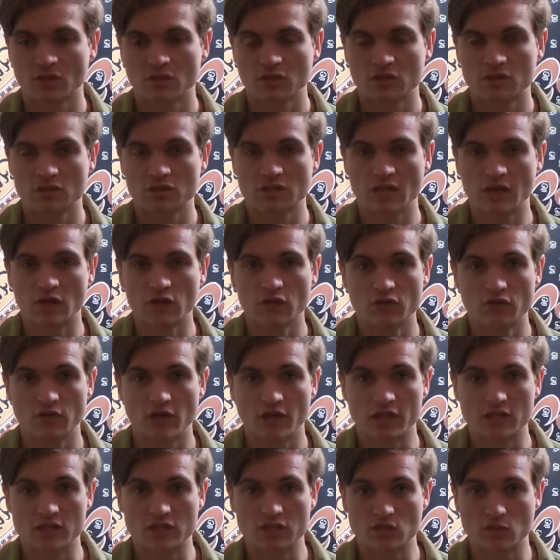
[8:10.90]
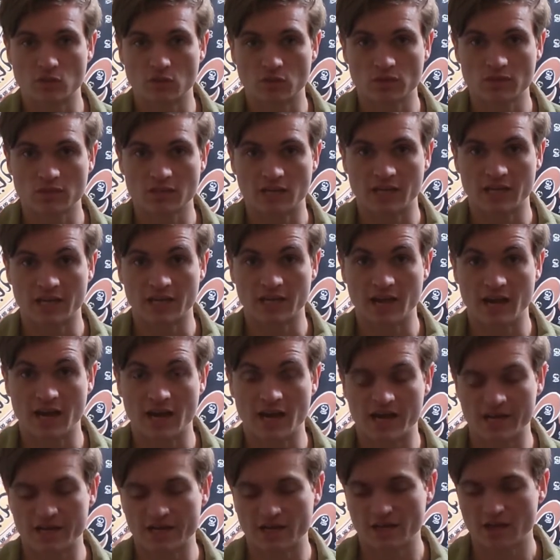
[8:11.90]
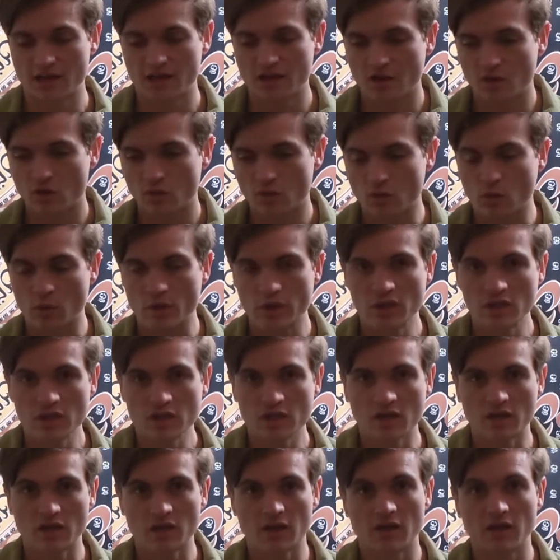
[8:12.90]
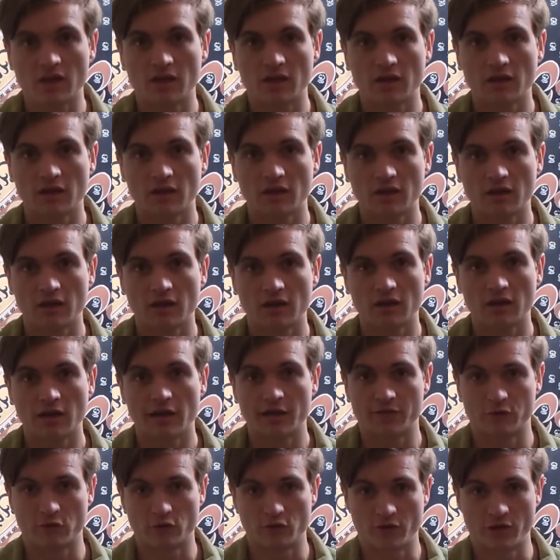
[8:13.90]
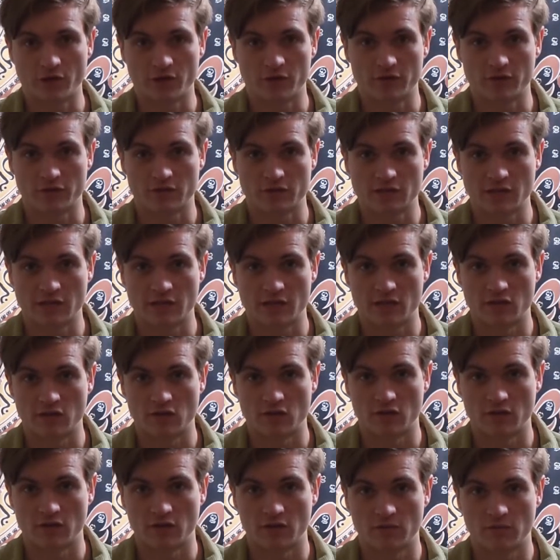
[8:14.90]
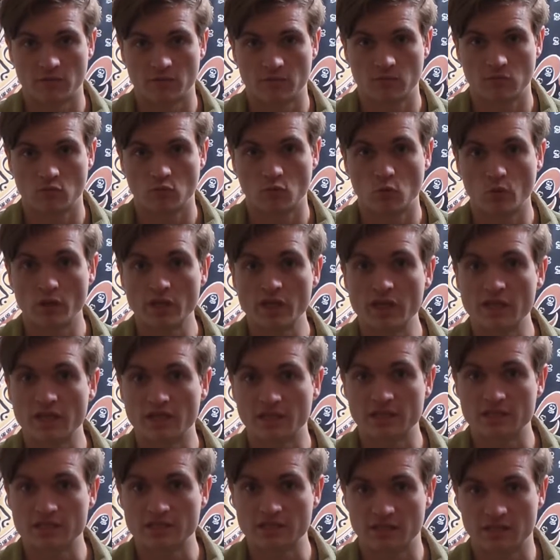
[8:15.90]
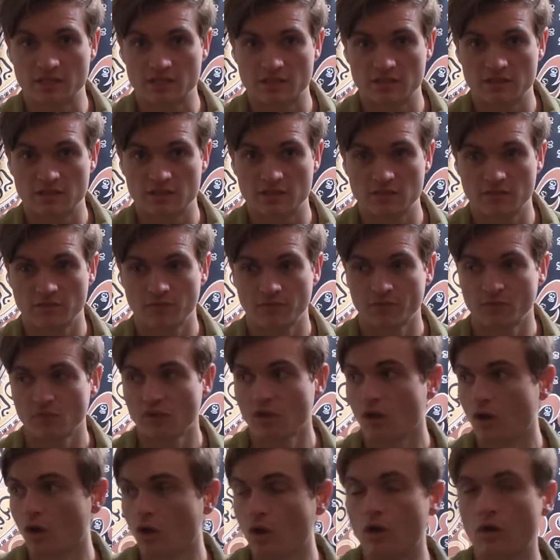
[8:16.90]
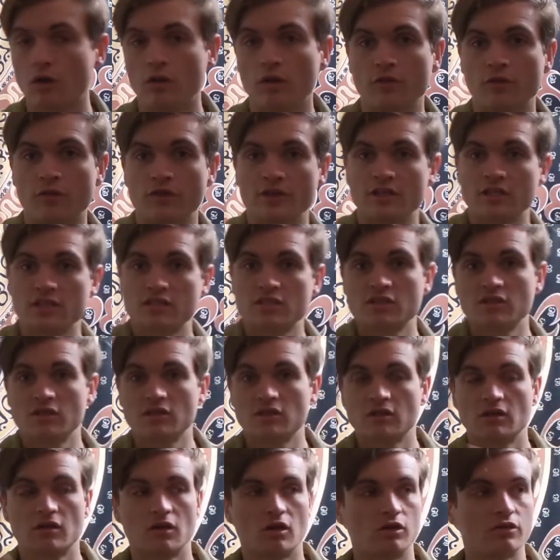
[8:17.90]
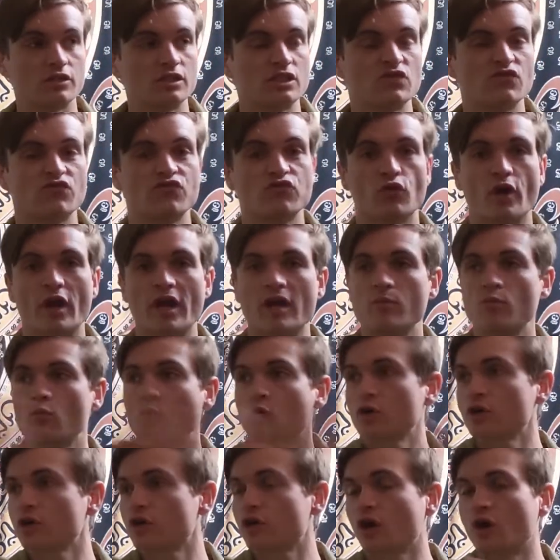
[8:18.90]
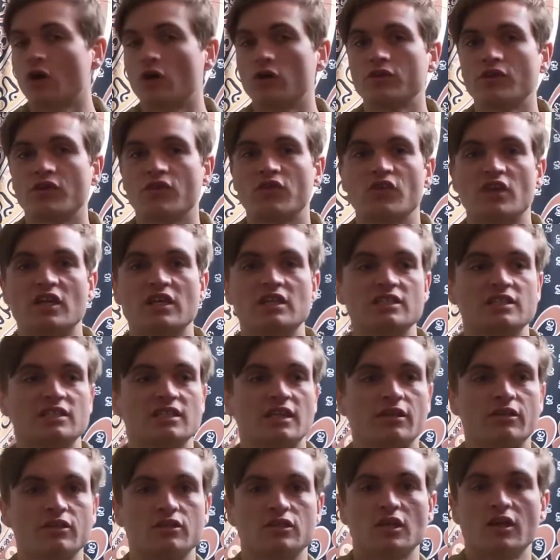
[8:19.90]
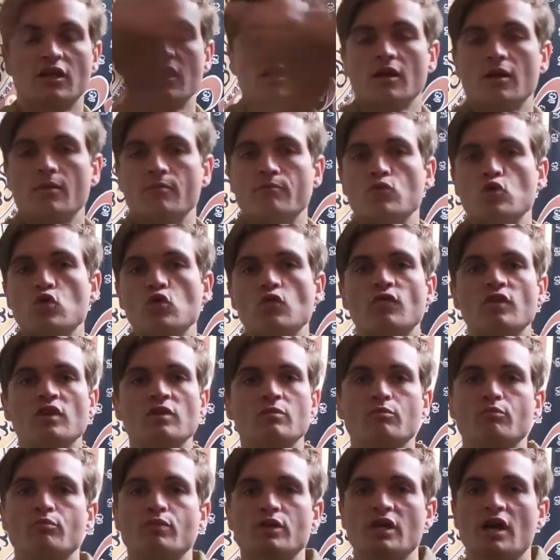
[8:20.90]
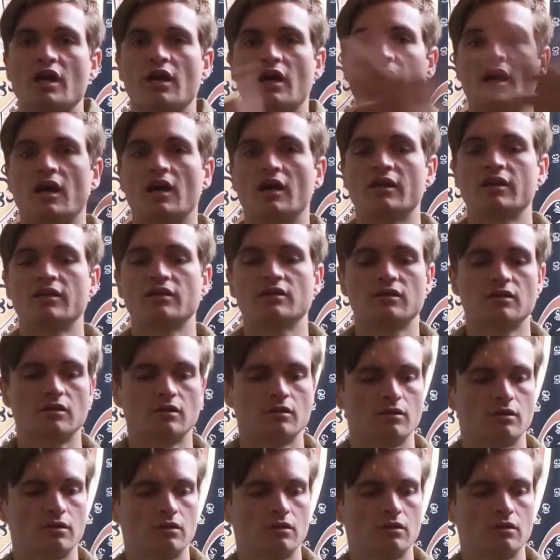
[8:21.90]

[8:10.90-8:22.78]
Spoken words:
self and source and God, we have a ground to stand on. We exist. All this framework, all the things that is moving beyond,